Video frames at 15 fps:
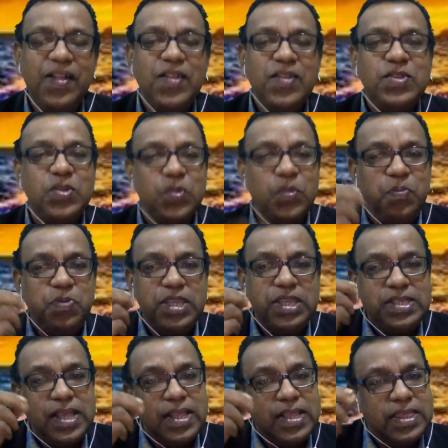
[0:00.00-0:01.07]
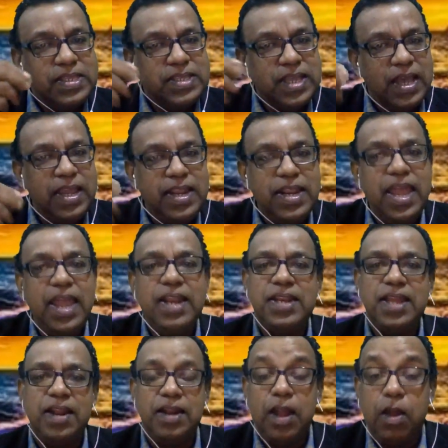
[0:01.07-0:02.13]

So these are these are innate talent.